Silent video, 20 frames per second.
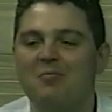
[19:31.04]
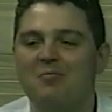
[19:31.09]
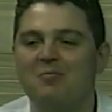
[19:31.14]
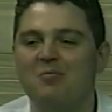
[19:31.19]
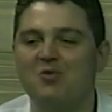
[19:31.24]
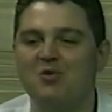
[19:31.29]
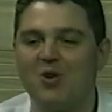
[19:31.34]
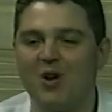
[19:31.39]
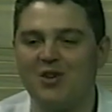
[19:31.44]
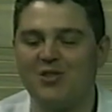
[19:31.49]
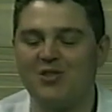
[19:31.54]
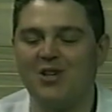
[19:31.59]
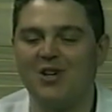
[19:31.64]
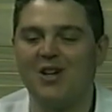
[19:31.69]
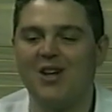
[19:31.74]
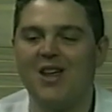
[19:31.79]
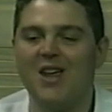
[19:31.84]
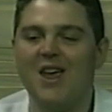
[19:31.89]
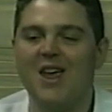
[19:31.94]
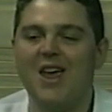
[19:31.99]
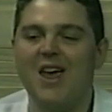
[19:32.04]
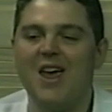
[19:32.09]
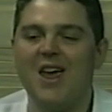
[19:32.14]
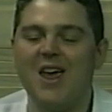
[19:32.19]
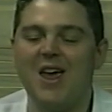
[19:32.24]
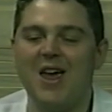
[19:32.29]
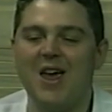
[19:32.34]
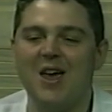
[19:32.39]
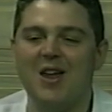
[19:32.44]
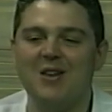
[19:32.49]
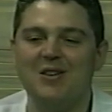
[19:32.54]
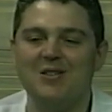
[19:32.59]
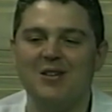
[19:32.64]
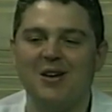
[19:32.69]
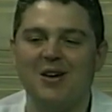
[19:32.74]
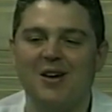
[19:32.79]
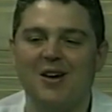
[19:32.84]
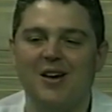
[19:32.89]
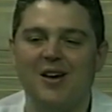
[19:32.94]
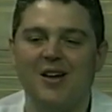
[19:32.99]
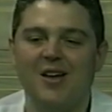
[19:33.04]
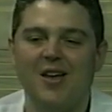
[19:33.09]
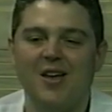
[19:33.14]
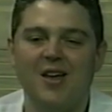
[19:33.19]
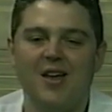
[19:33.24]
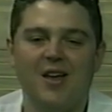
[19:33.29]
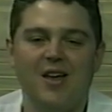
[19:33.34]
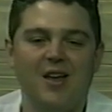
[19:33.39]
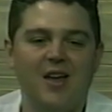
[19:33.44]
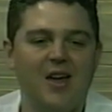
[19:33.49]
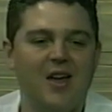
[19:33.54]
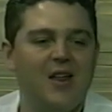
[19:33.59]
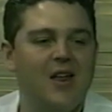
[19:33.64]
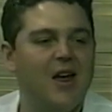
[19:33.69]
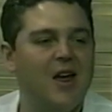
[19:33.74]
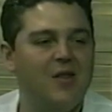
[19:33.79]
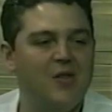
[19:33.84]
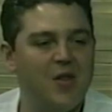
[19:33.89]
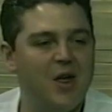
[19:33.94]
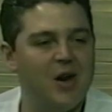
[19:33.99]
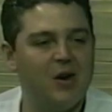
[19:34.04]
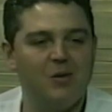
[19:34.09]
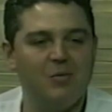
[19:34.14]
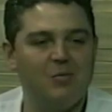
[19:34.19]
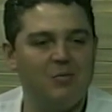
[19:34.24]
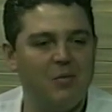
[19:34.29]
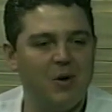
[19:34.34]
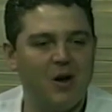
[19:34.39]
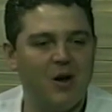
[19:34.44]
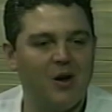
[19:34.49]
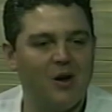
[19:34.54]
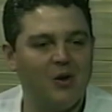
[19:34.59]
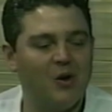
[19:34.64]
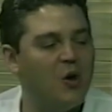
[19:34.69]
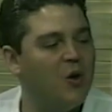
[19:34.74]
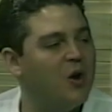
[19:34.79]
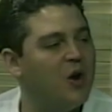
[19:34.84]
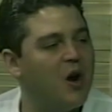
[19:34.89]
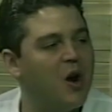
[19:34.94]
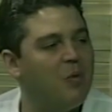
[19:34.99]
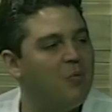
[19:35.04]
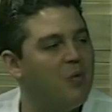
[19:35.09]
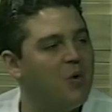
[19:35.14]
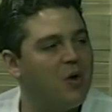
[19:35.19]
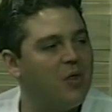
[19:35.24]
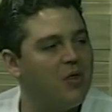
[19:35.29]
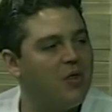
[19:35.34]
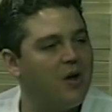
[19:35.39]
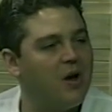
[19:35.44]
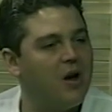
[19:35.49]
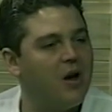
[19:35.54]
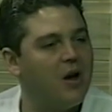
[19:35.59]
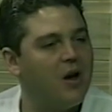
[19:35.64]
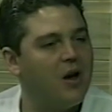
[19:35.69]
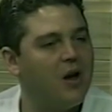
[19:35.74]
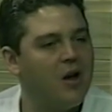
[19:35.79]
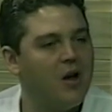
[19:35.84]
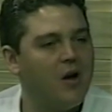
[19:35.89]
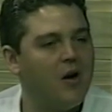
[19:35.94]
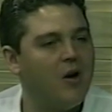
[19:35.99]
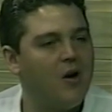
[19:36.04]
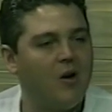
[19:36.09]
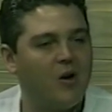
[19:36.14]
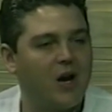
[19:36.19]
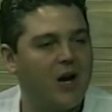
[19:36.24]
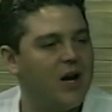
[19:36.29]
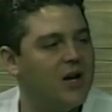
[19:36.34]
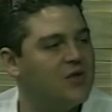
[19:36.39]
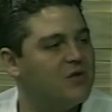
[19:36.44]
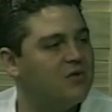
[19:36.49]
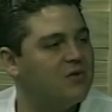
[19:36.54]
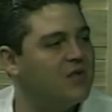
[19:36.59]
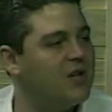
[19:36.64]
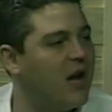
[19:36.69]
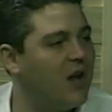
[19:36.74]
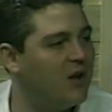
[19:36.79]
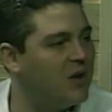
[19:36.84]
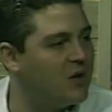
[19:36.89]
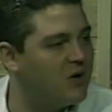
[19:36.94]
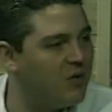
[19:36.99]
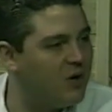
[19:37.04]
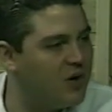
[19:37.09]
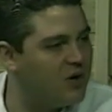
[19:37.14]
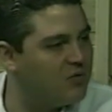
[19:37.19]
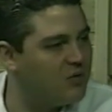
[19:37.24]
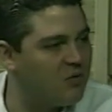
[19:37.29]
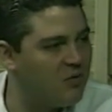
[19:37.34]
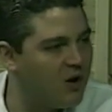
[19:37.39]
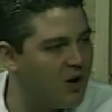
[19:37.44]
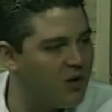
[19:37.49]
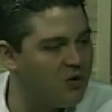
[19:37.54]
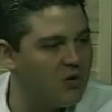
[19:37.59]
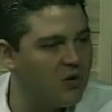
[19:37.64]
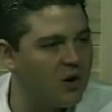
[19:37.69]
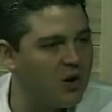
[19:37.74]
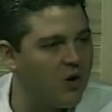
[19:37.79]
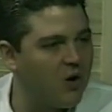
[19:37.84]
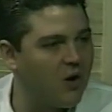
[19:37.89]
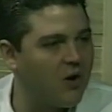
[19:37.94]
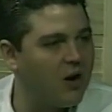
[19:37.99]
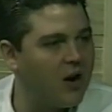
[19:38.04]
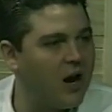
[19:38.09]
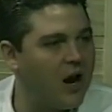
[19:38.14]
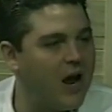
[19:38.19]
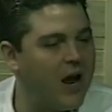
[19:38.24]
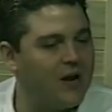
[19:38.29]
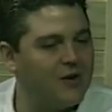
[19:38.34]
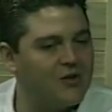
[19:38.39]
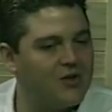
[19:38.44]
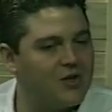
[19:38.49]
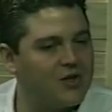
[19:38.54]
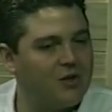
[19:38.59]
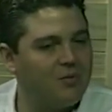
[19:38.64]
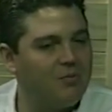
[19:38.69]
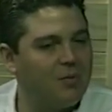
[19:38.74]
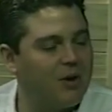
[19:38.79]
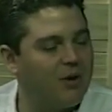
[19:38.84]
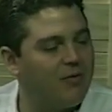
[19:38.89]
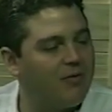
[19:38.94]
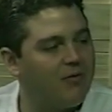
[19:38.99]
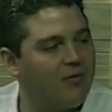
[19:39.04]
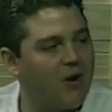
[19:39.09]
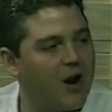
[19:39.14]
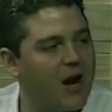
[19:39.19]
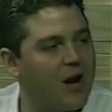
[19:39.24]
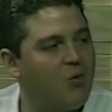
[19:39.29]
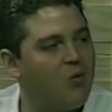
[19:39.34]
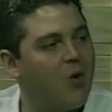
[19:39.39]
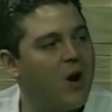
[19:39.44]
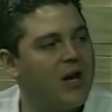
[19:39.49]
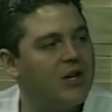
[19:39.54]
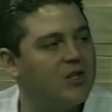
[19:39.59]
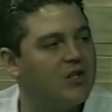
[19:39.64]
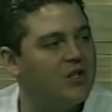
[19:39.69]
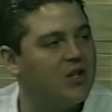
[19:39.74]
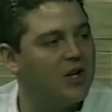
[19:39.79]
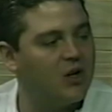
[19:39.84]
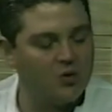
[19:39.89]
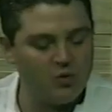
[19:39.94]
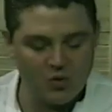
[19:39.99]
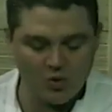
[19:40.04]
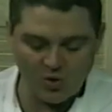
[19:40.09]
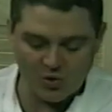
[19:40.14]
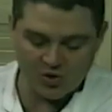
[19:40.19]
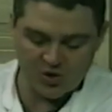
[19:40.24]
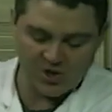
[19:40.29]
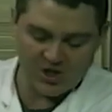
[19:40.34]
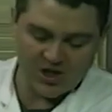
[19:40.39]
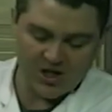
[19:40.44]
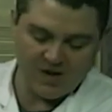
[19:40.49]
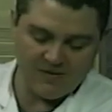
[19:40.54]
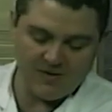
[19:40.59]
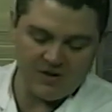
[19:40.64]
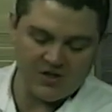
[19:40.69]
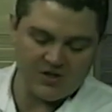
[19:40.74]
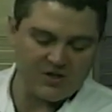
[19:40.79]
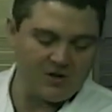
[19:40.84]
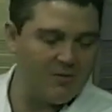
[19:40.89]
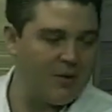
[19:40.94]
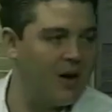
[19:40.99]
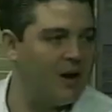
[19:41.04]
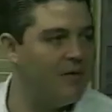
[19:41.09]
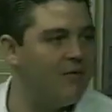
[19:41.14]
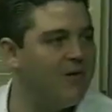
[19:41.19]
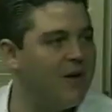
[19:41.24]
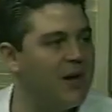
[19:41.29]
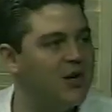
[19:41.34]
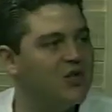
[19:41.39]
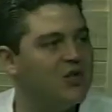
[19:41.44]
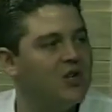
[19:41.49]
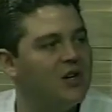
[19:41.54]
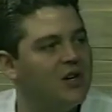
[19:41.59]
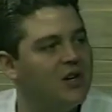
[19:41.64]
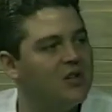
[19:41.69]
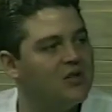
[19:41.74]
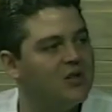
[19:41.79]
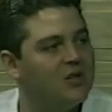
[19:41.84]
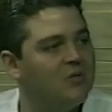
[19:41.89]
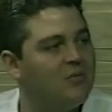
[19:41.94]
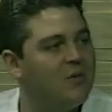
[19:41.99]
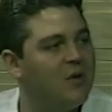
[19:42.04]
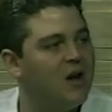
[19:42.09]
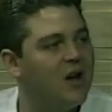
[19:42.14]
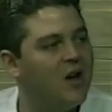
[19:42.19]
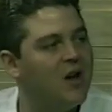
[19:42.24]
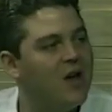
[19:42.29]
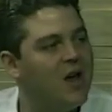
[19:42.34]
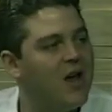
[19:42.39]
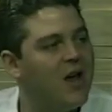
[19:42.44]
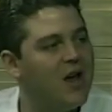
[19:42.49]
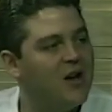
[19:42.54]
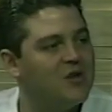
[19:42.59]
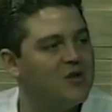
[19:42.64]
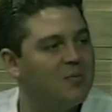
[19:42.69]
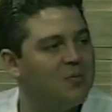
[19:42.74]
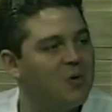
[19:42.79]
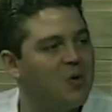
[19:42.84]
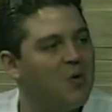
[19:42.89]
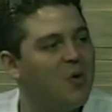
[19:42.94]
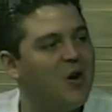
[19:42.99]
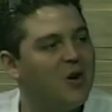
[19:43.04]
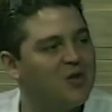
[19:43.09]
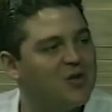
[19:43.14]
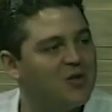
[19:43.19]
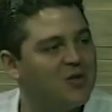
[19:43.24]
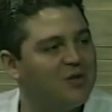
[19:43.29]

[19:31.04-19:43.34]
dressing, and then loaded up with all kinds of salad greens. We run it through the garden, and just a bit of fried rice stick noodles to give it some elevation and some crunch.